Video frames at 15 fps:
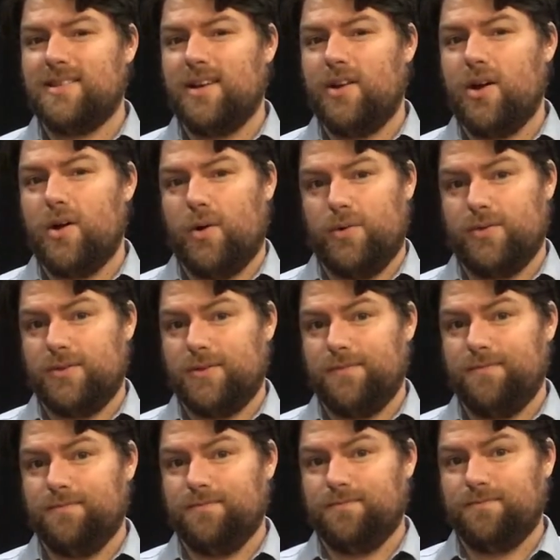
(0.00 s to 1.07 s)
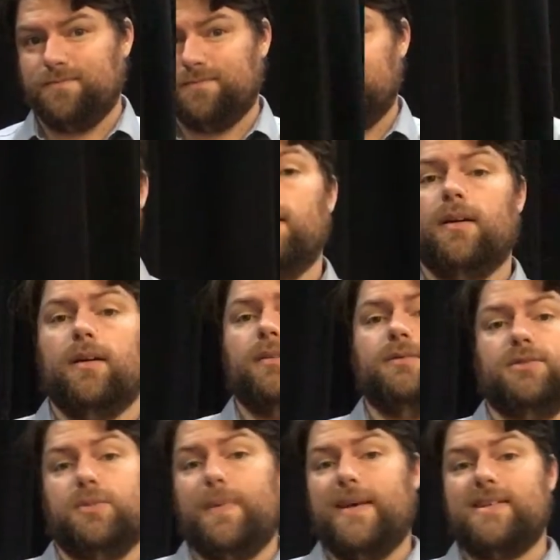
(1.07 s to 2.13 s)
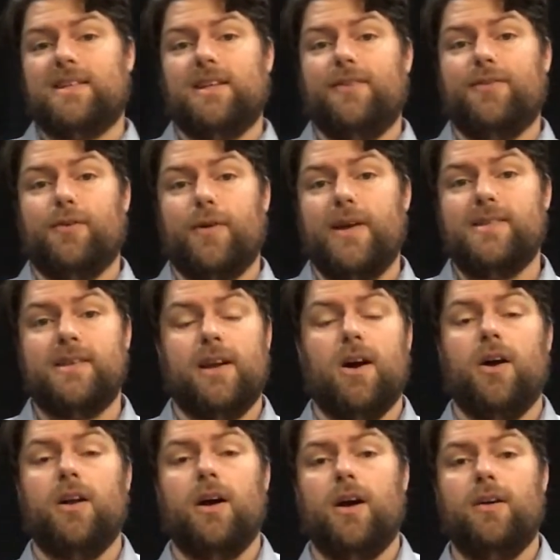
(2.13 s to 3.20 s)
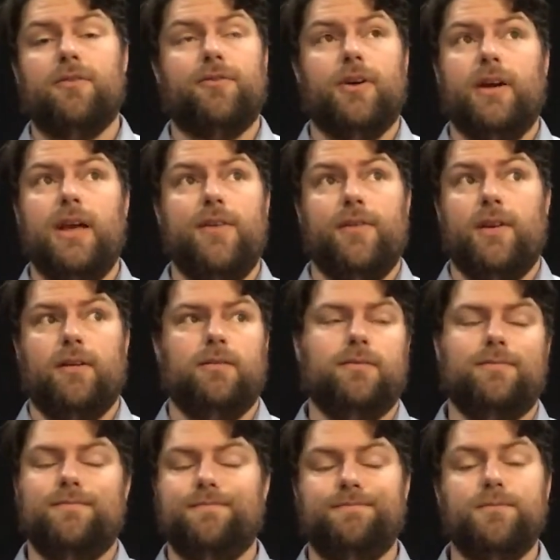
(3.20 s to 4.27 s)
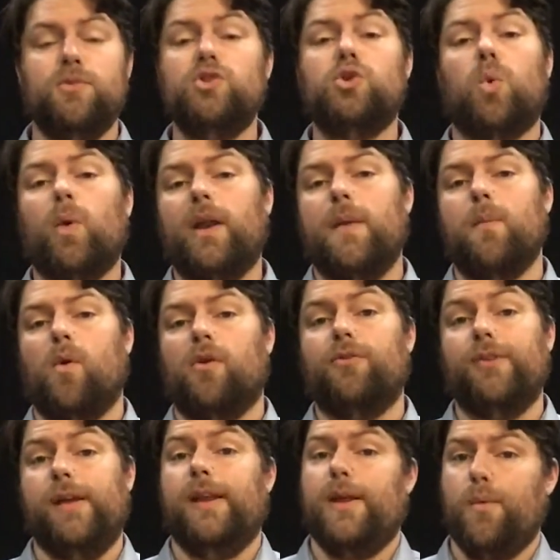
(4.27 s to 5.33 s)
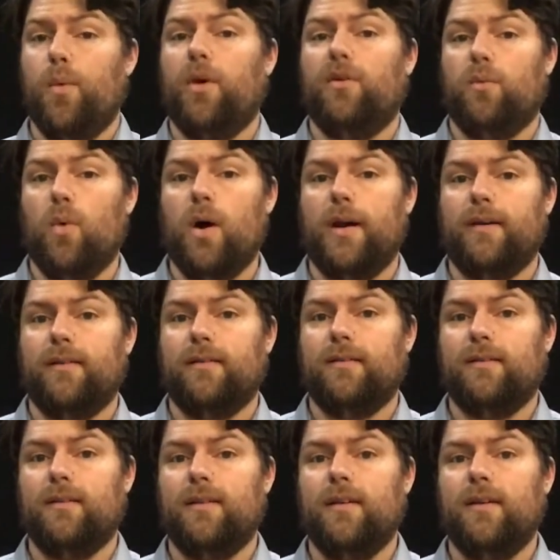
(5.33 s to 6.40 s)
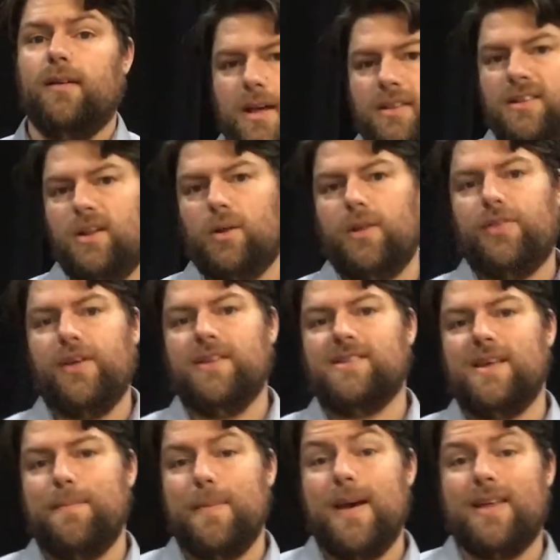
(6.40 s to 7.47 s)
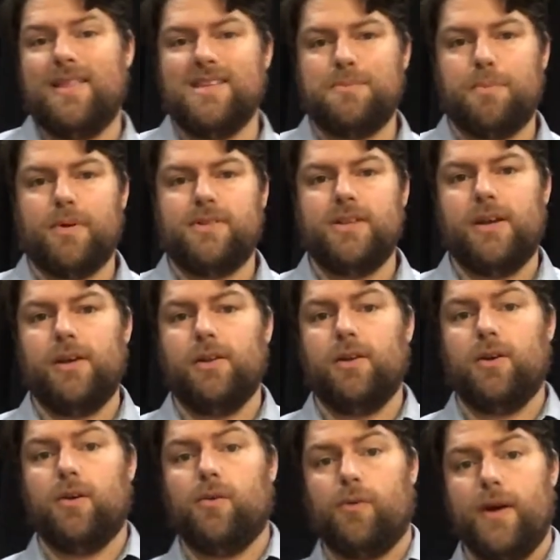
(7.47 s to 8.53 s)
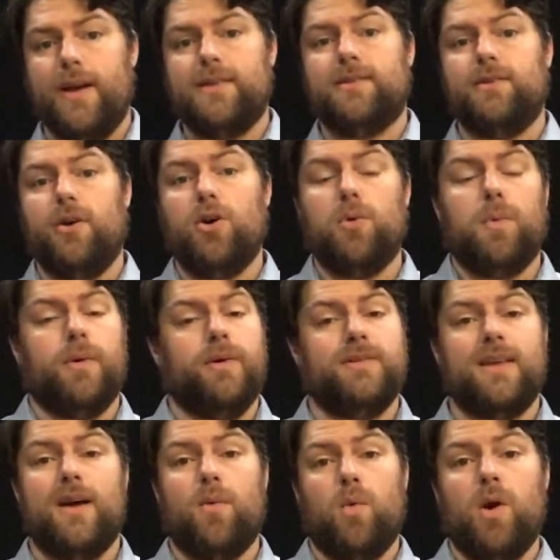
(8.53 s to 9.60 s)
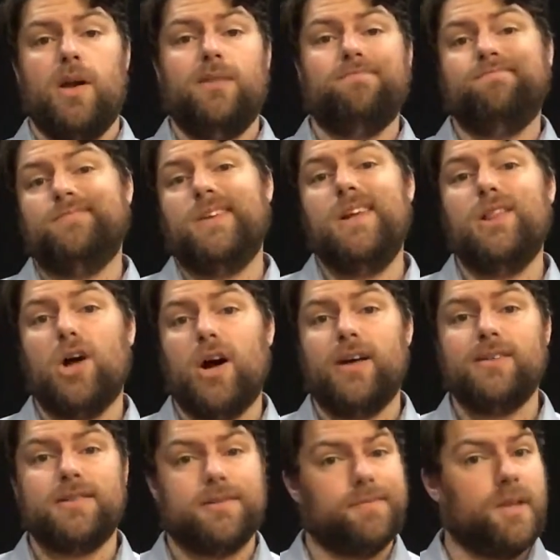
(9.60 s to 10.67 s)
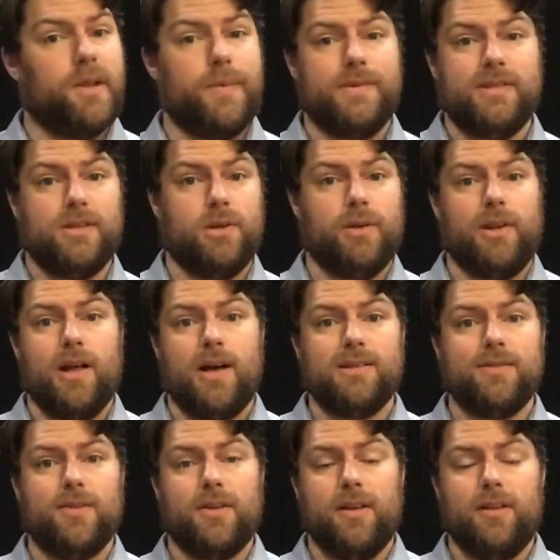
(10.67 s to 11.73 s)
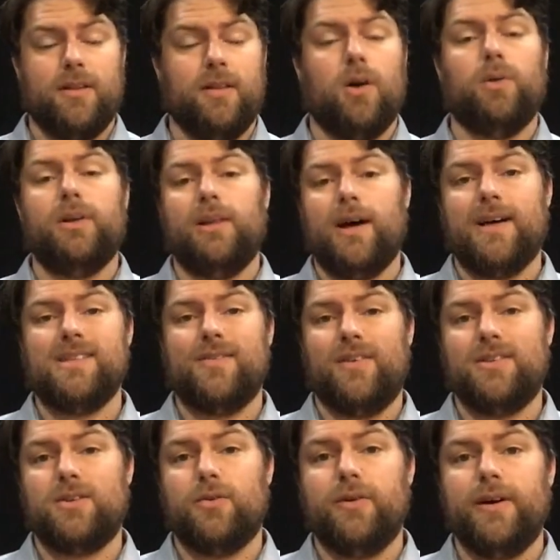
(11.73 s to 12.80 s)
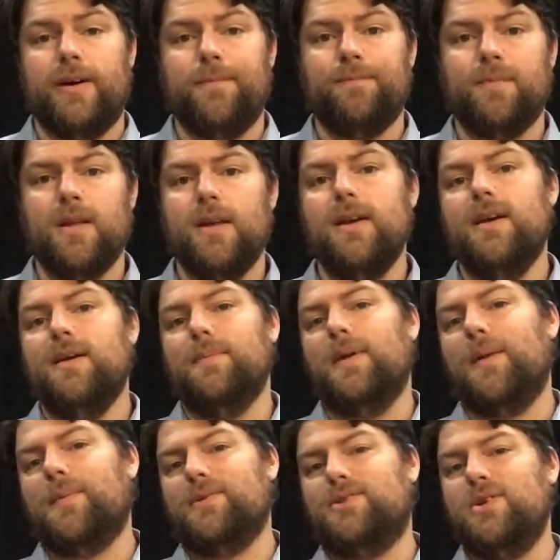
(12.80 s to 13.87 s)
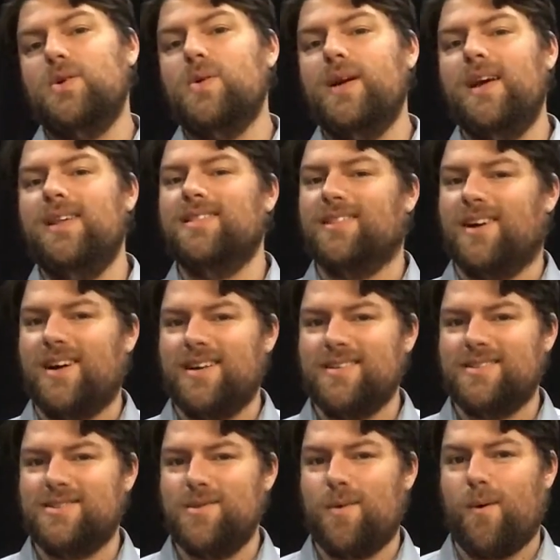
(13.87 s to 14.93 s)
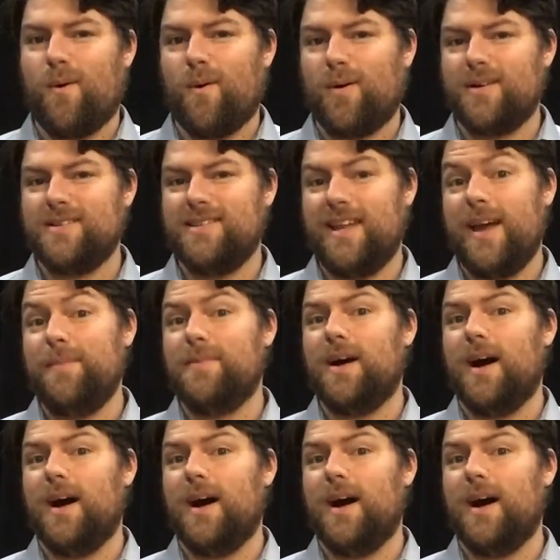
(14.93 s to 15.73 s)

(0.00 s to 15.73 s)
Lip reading: the nose. So basically, if the race had gone on for even 20 more feet, he would have won. The only things that make this particular race notable is that 1, he lost, and it was his only loss the only loss of his career. But number 2, he lost to a horse named